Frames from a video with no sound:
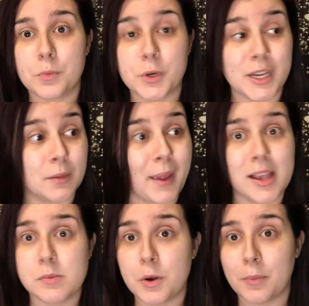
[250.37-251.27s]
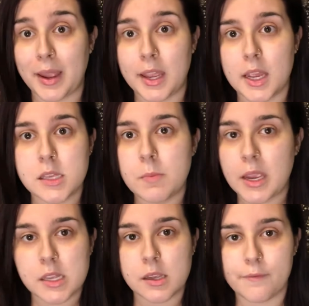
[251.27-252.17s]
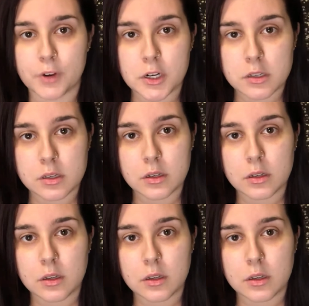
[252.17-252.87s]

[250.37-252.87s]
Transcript: to protect my husband or my kids come first.